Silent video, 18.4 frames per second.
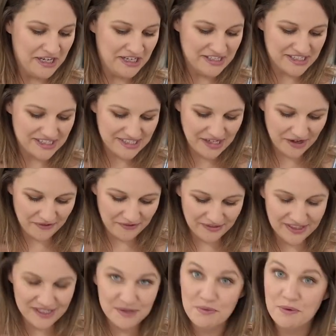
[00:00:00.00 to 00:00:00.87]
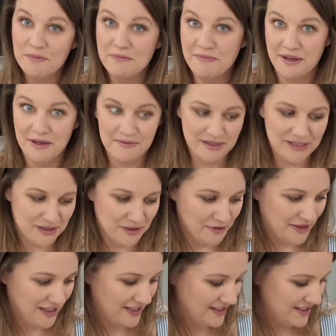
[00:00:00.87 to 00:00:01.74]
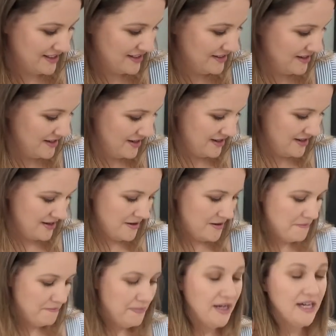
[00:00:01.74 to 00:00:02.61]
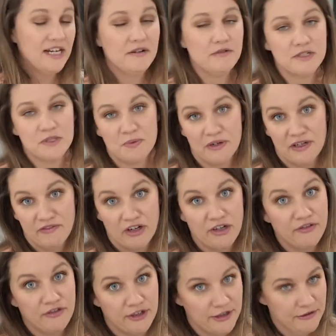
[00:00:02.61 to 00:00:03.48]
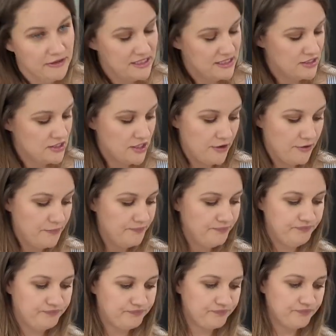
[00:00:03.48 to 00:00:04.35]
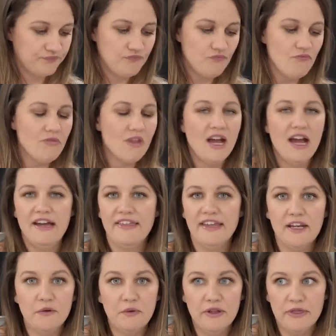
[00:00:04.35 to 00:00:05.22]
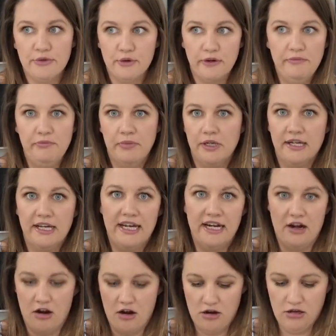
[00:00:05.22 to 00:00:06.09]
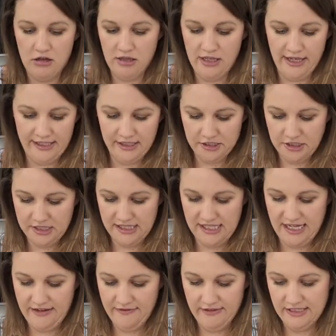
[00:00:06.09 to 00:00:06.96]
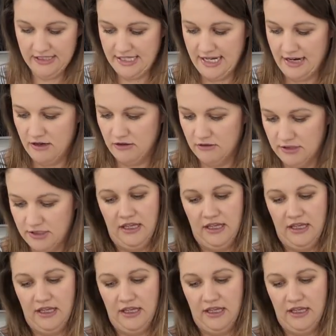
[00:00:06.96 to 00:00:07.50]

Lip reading: So this one may be donated, but it was one of our free ones. So I think with ThriftBook, it all like just evens out.